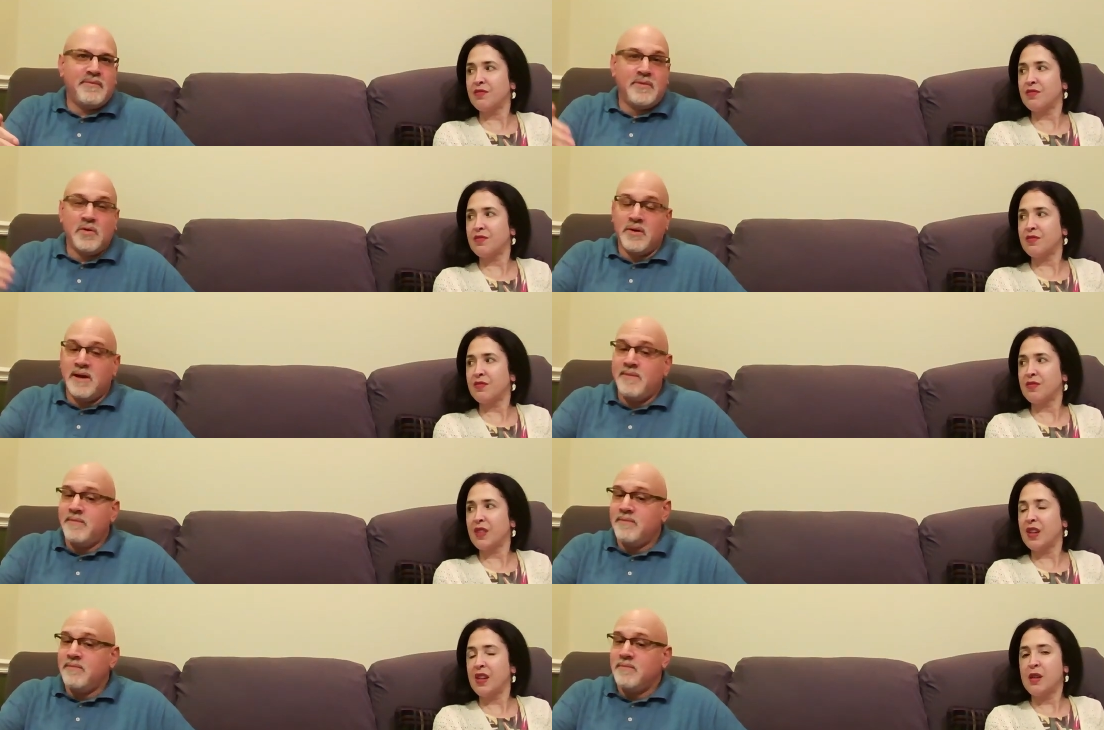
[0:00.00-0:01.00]
Speaker 1: no game.
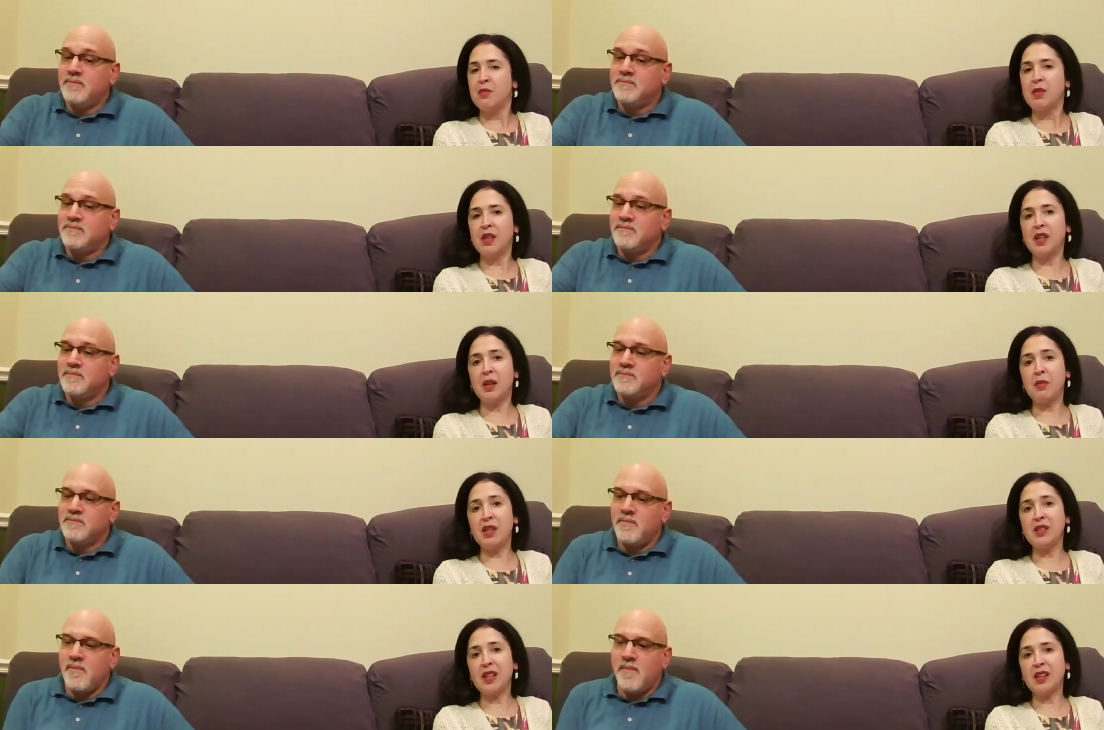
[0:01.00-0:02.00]
Speaker 2: But then that
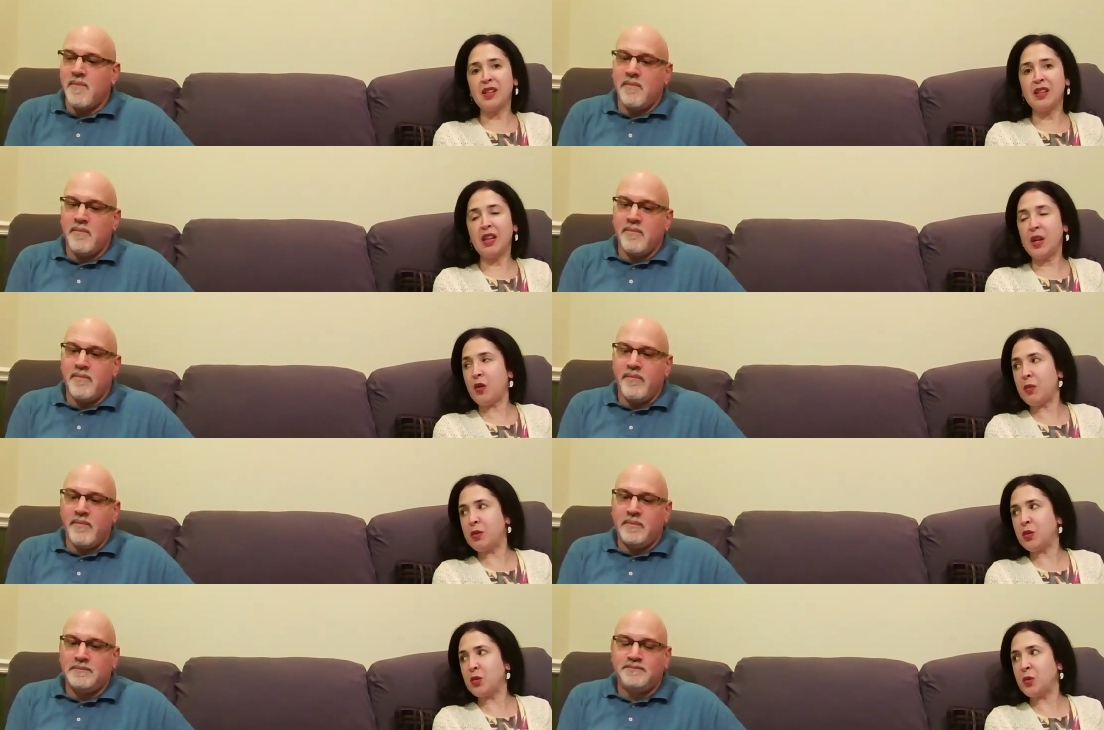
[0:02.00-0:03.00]
means like the later
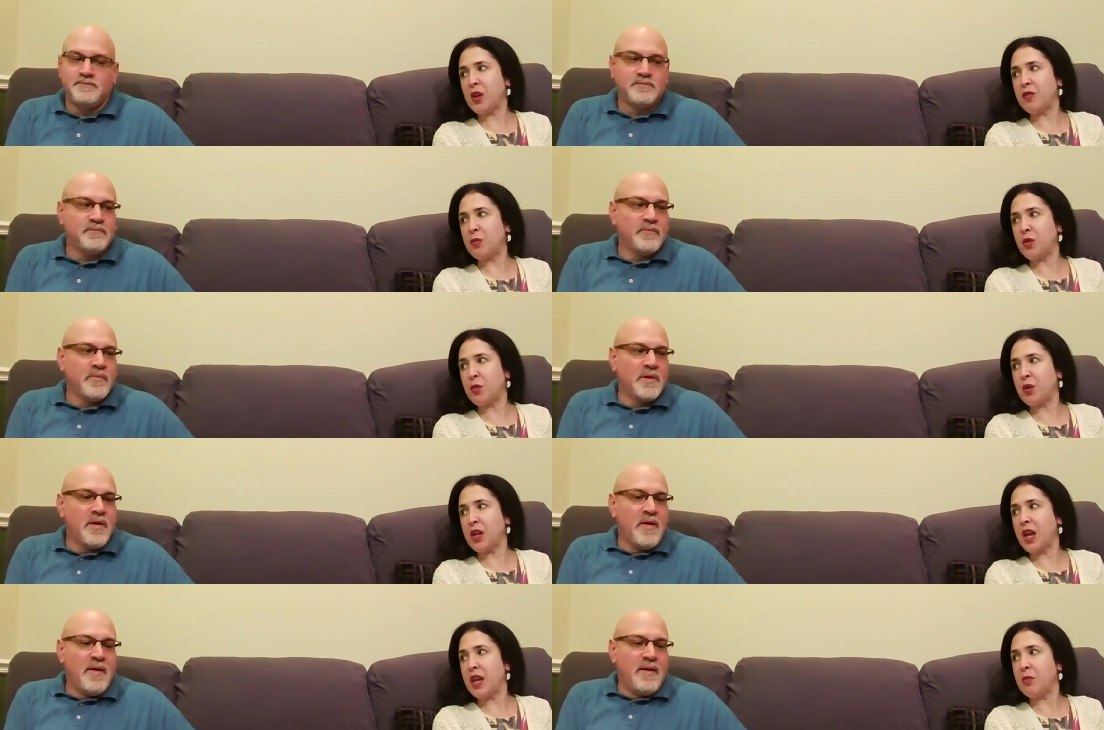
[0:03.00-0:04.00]
episodes would have more than one
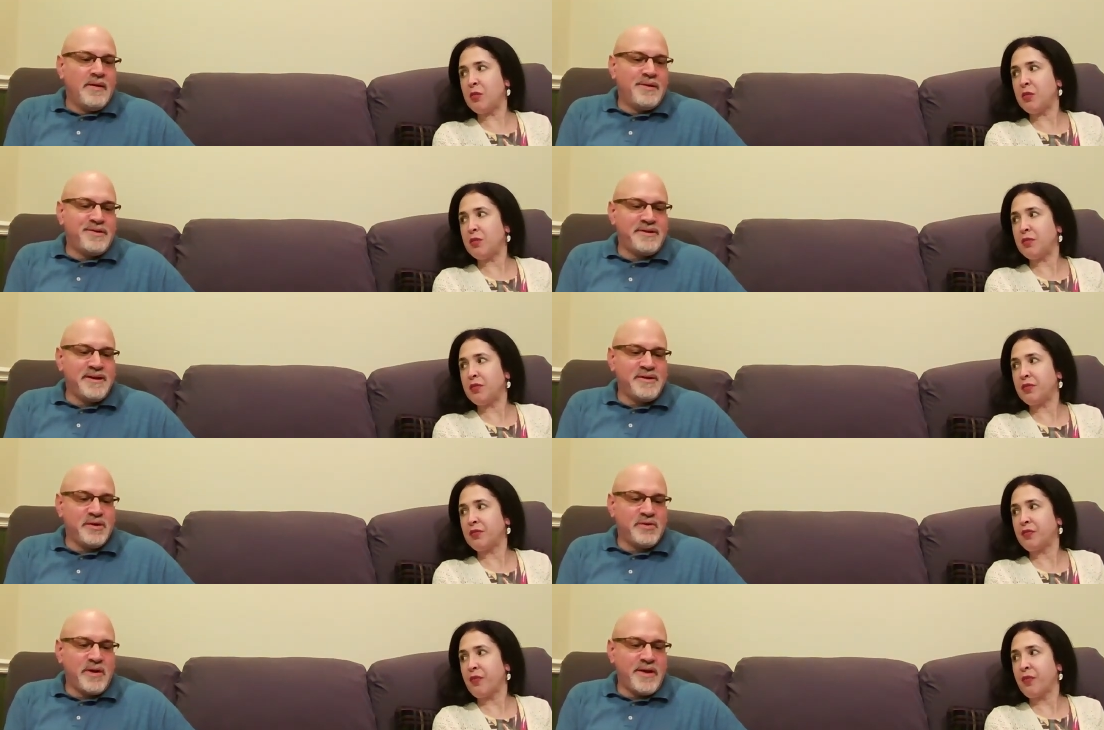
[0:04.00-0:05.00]
game.
Speaker 1: There's 6
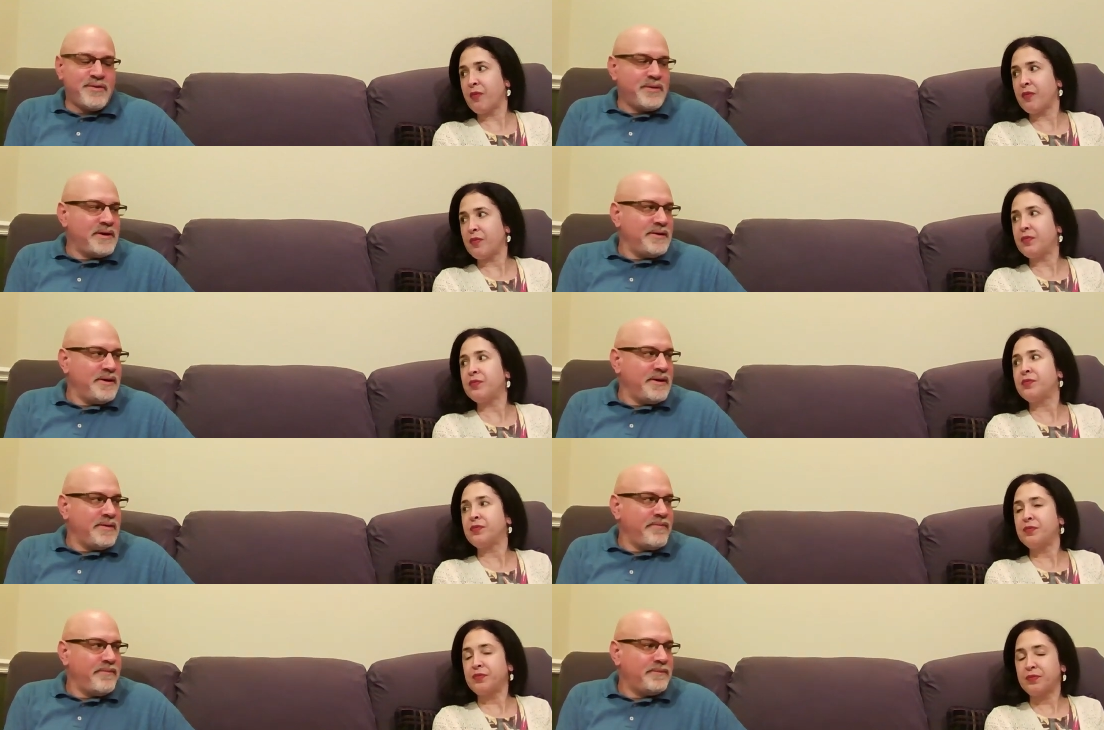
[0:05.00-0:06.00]
altogether, right?
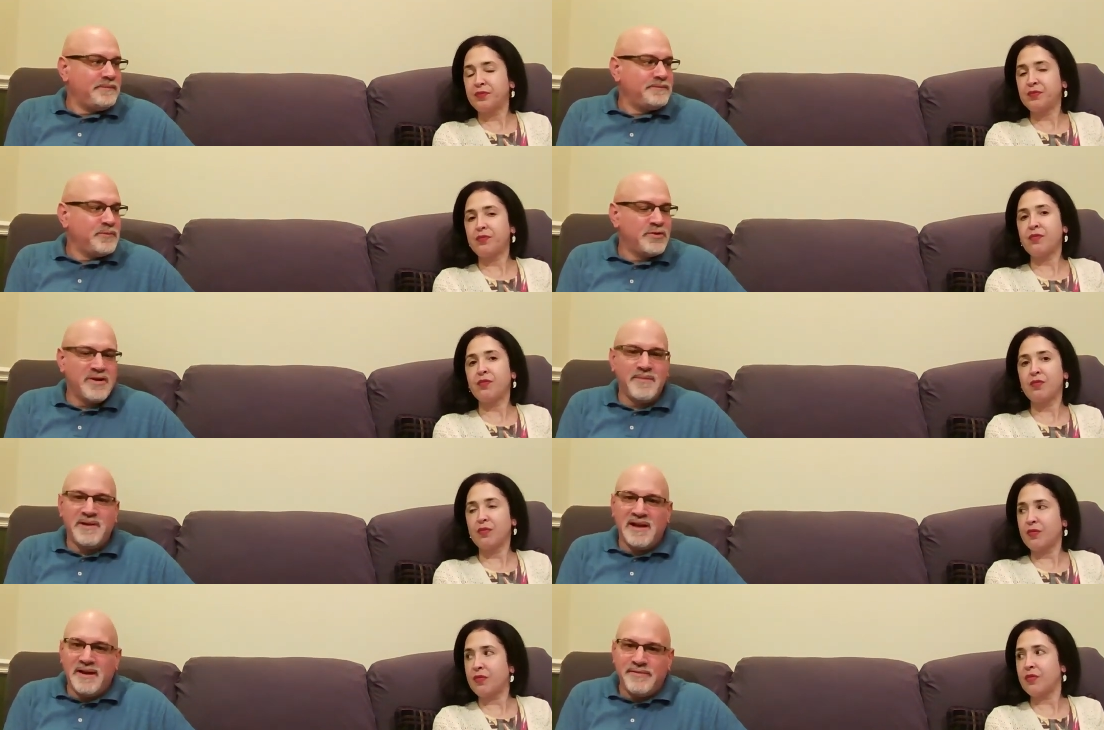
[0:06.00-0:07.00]
Yeah. What's going to
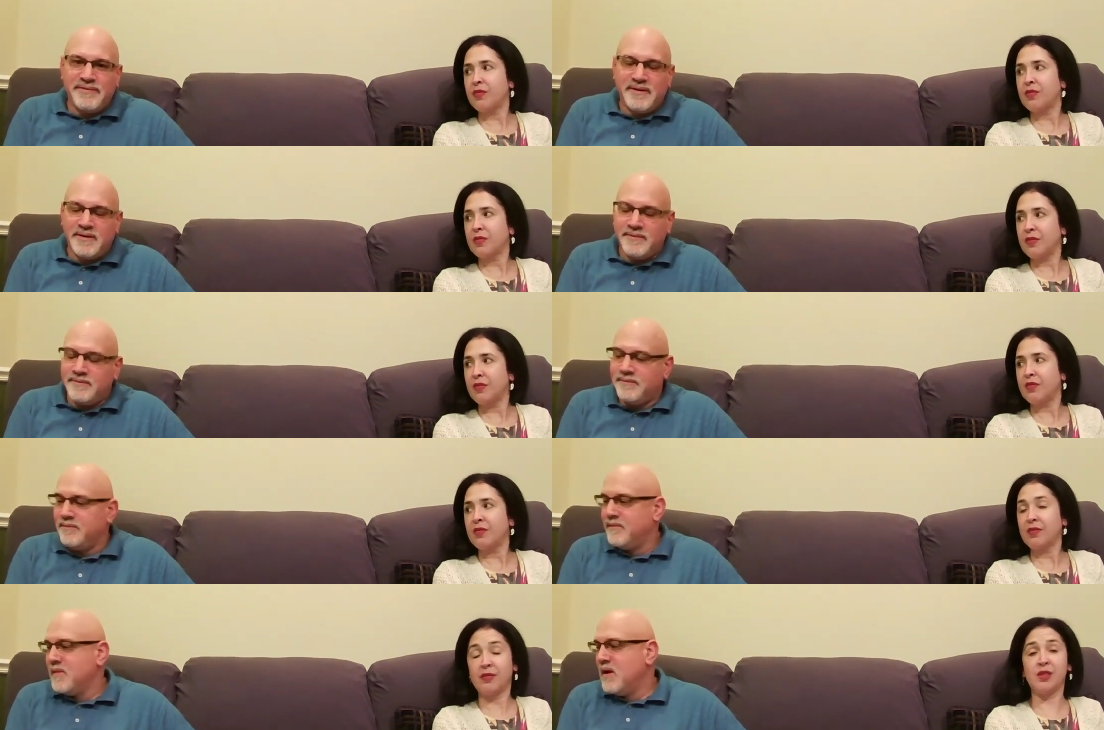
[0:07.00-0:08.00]
be left?
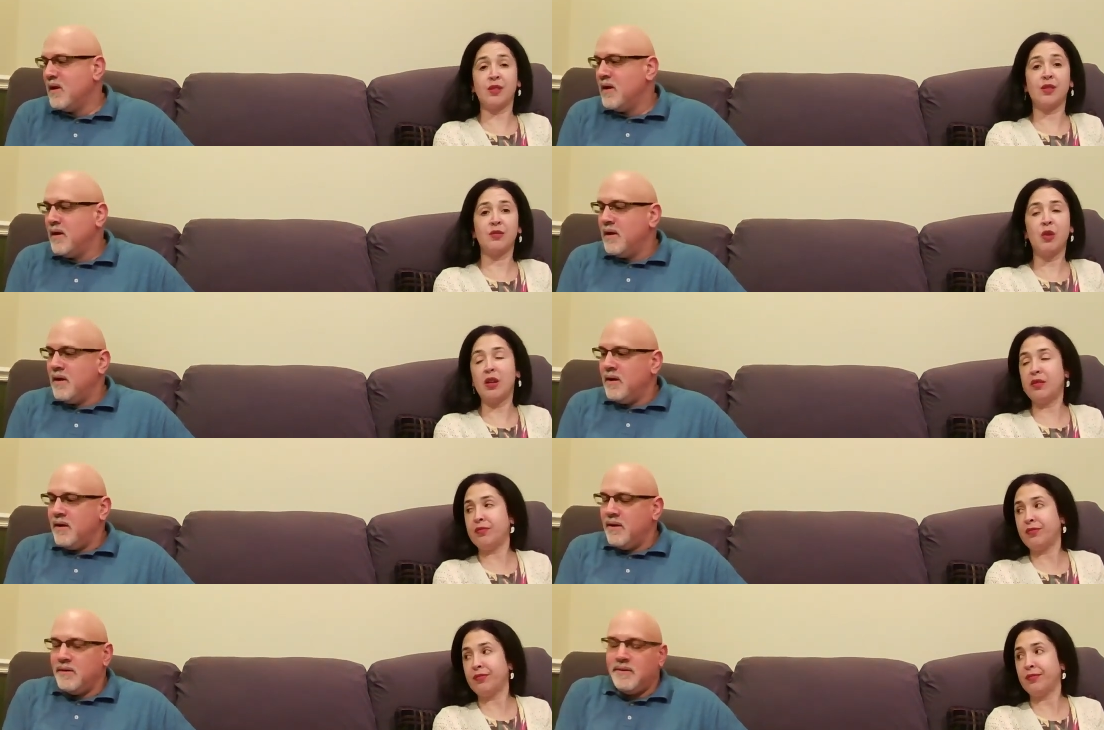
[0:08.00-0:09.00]

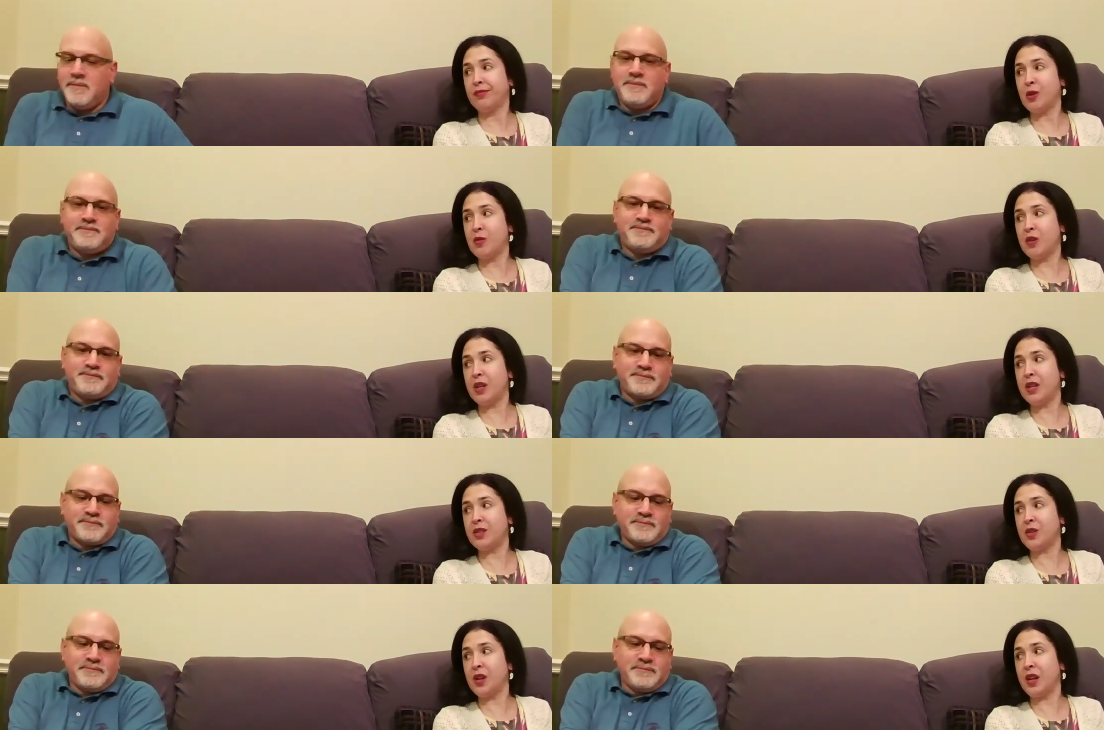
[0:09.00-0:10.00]
Speaker 2: Well, whoever it
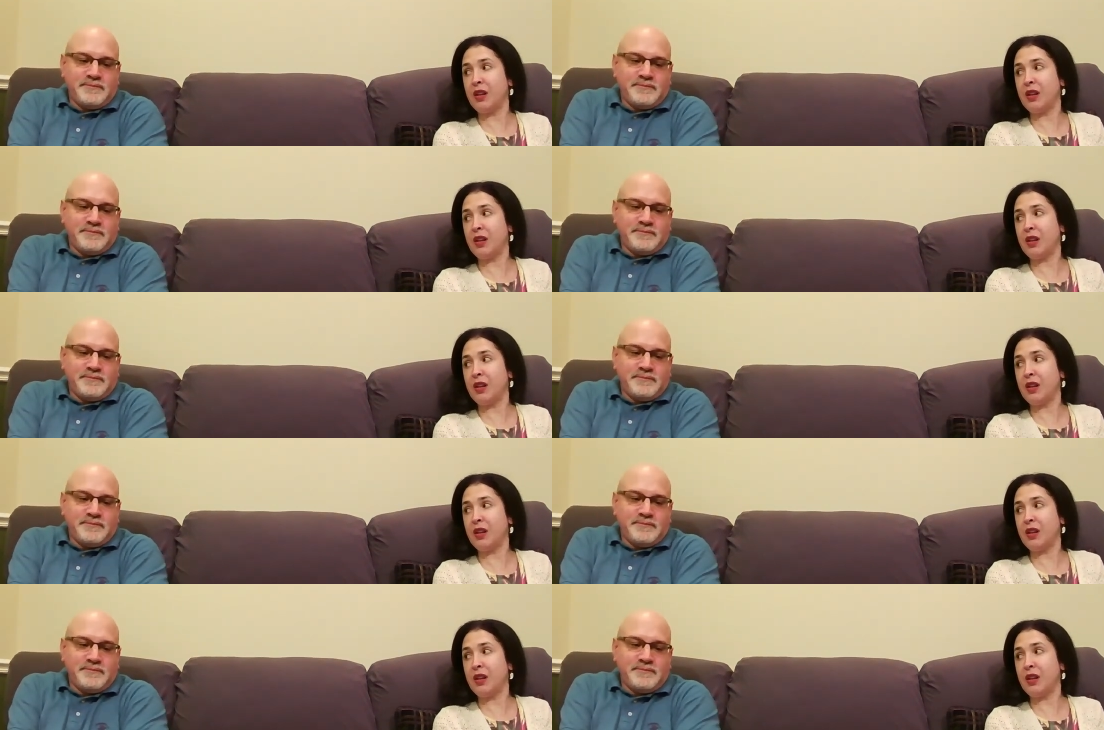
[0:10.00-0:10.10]
is, they're going to get